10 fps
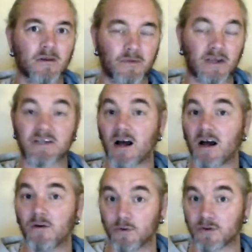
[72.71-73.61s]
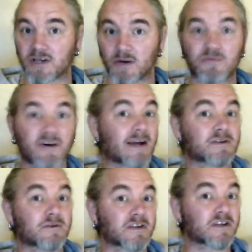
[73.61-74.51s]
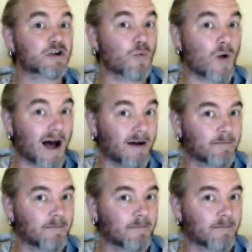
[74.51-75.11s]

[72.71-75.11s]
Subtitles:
These are also pronounced as a schwa.